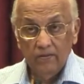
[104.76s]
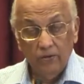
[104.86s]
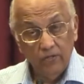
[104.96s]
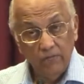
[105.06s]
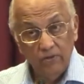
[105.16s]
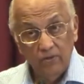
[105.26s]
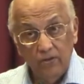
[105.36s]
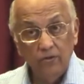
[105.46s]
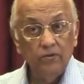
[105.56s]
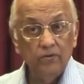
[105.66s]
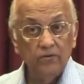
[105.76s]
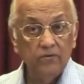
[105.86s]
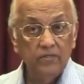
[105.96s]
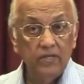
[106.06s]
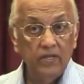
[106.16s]
told them to
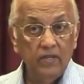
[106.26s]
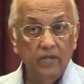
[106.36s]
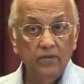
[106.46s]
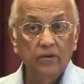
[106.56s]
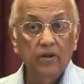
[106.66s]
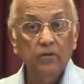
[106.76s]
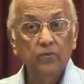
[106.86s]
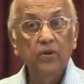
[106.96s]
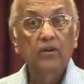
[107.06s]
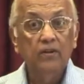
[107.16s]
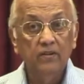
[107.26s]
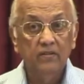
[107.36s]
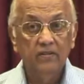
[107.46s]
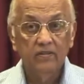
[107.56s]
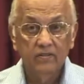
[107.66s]
go into all the
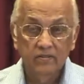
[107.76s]
world,